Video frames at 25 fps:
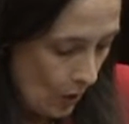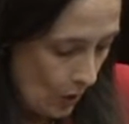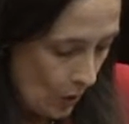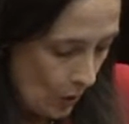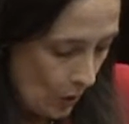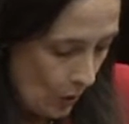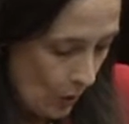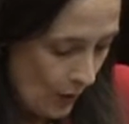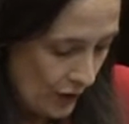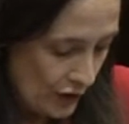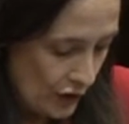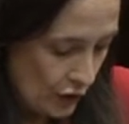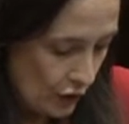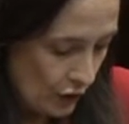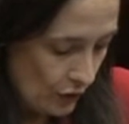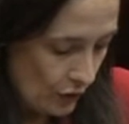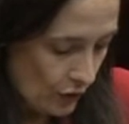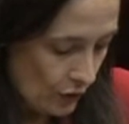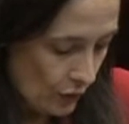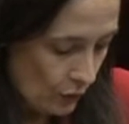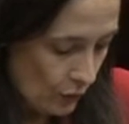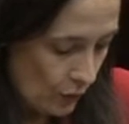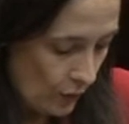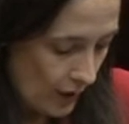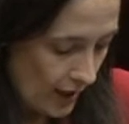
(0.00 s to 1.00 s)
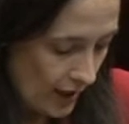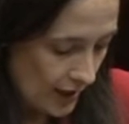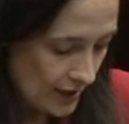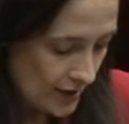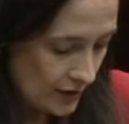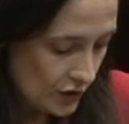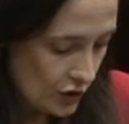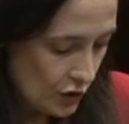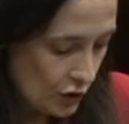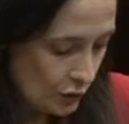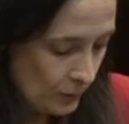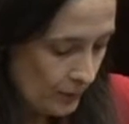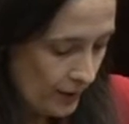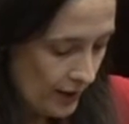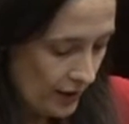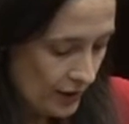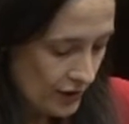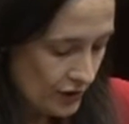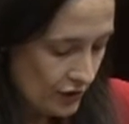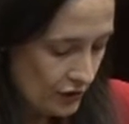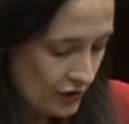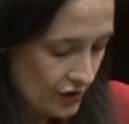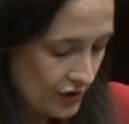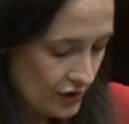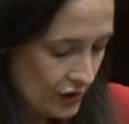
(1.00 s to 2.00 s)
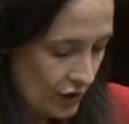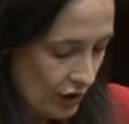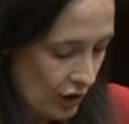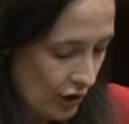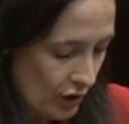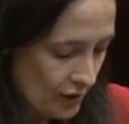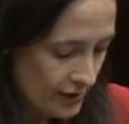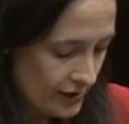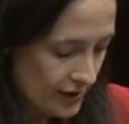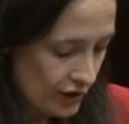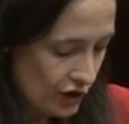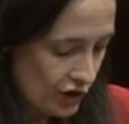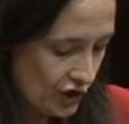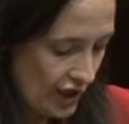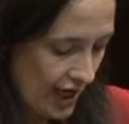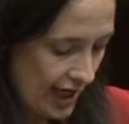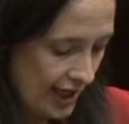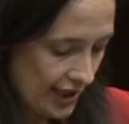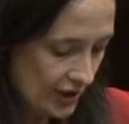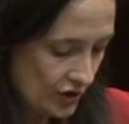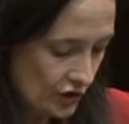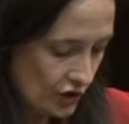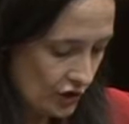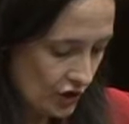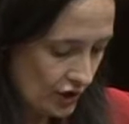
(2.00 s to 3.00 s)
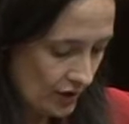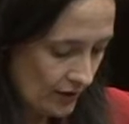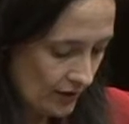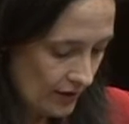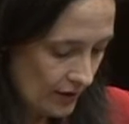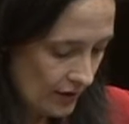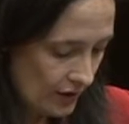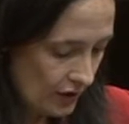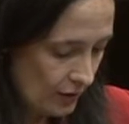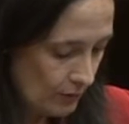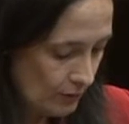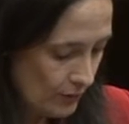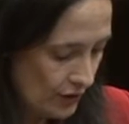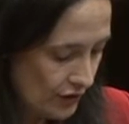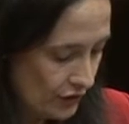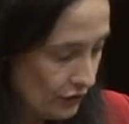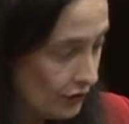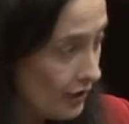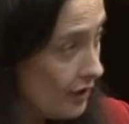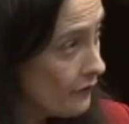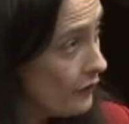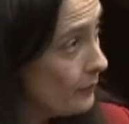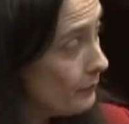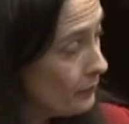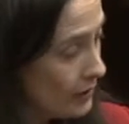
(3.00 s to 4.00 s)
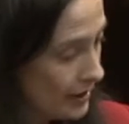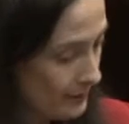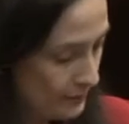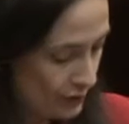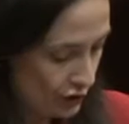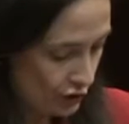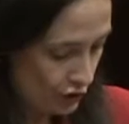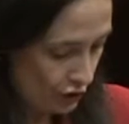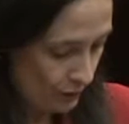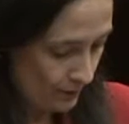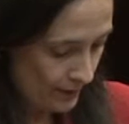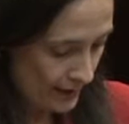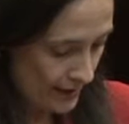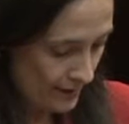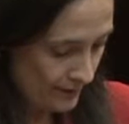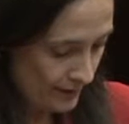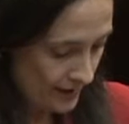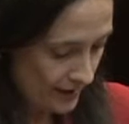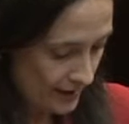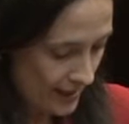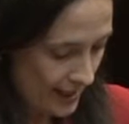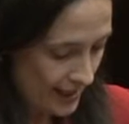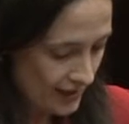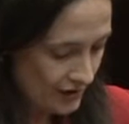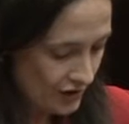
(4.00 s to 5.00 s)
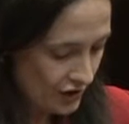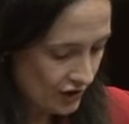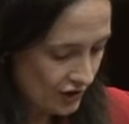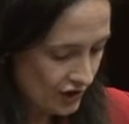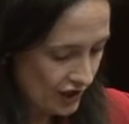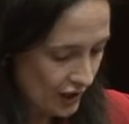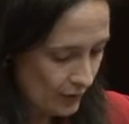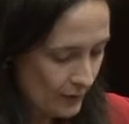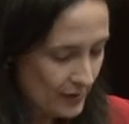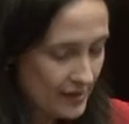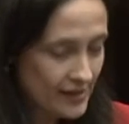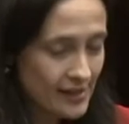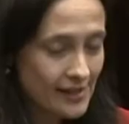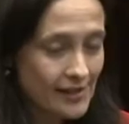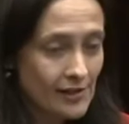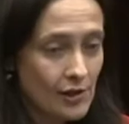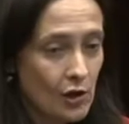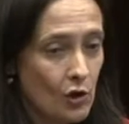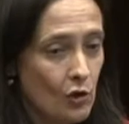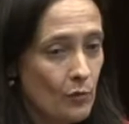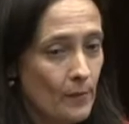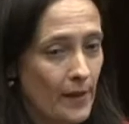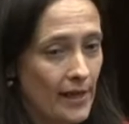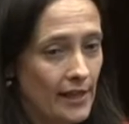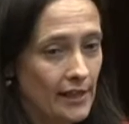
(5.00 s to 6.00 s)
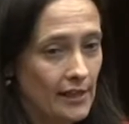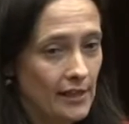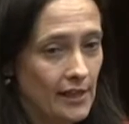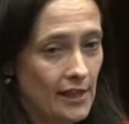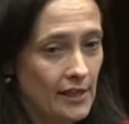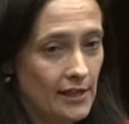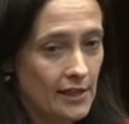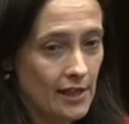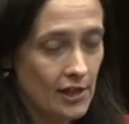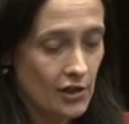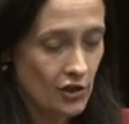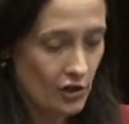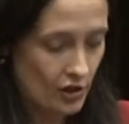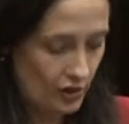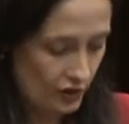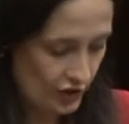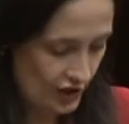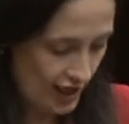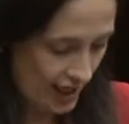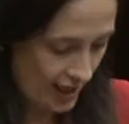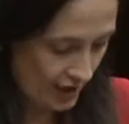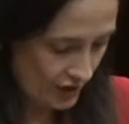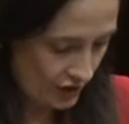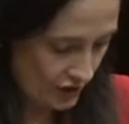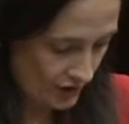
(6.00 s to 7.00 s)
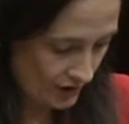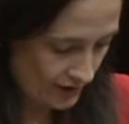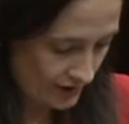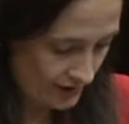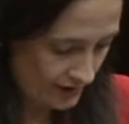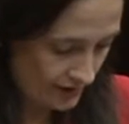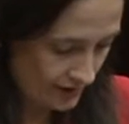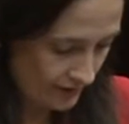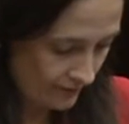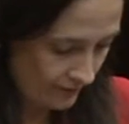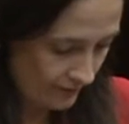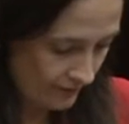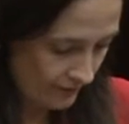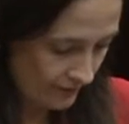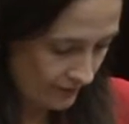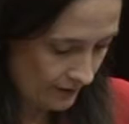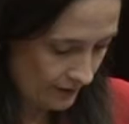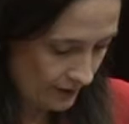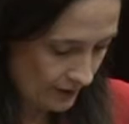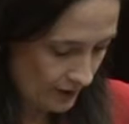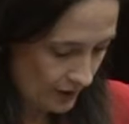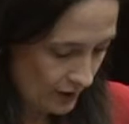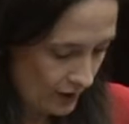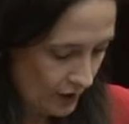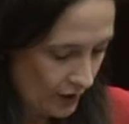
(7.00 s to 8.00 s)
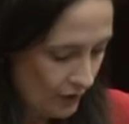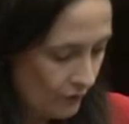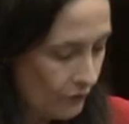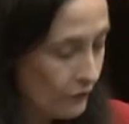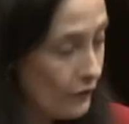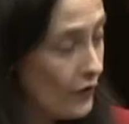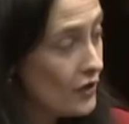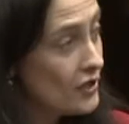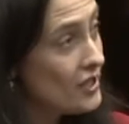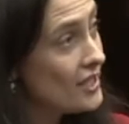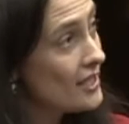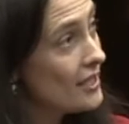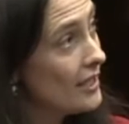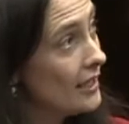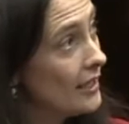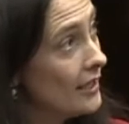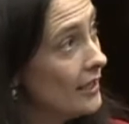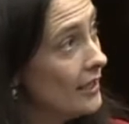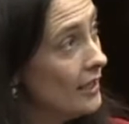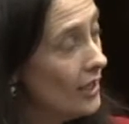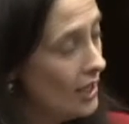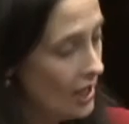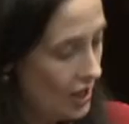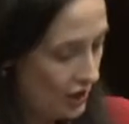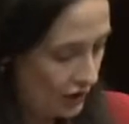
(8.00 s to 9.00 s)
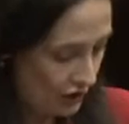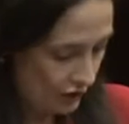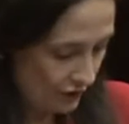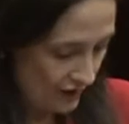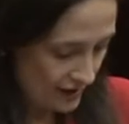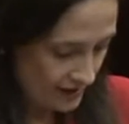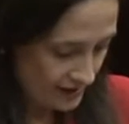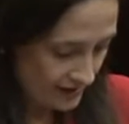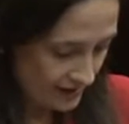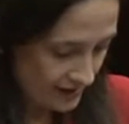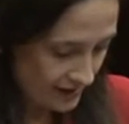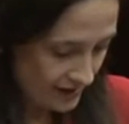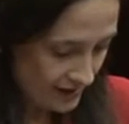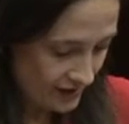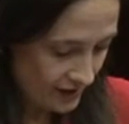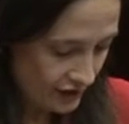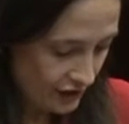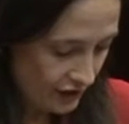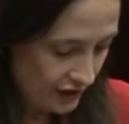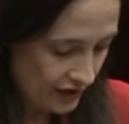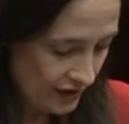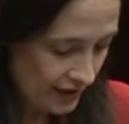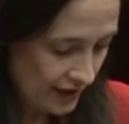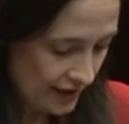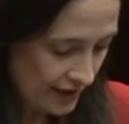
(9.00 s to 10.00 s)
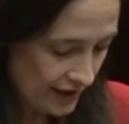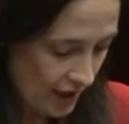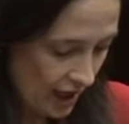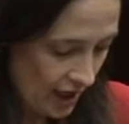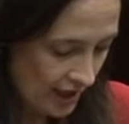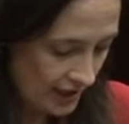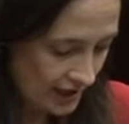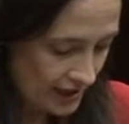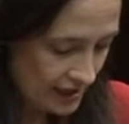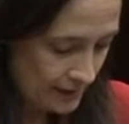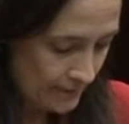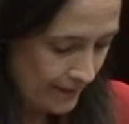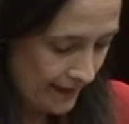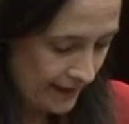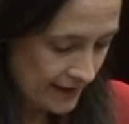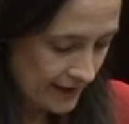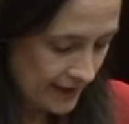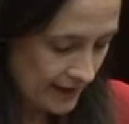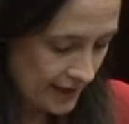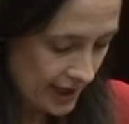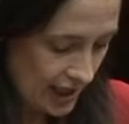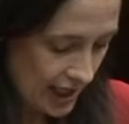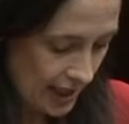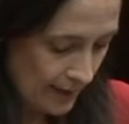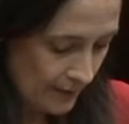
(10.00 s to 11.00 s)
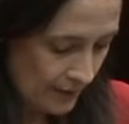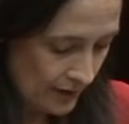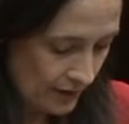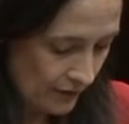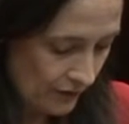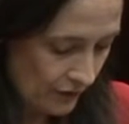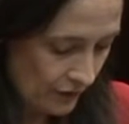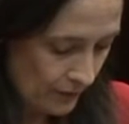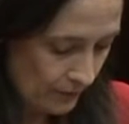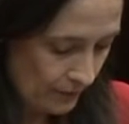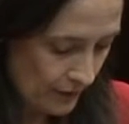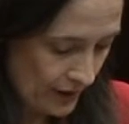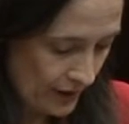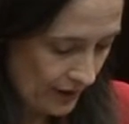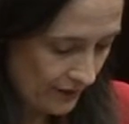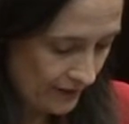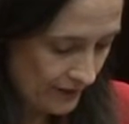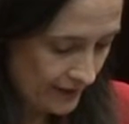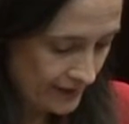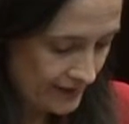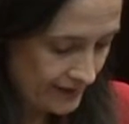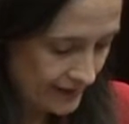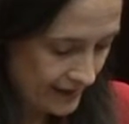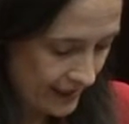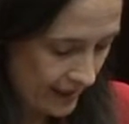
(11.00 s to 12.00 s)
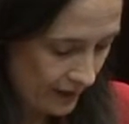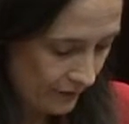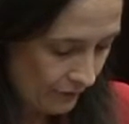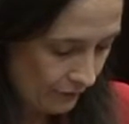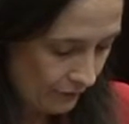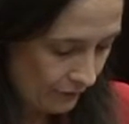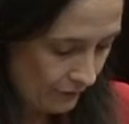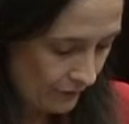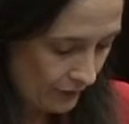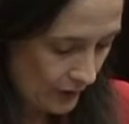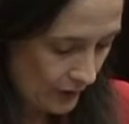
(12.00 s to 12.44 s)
While new parenthood is always a challenge, the mother of a premature baby has to deal with so many additional challenges. Firstly, there is the sudden and unexpected timing of the birth itself,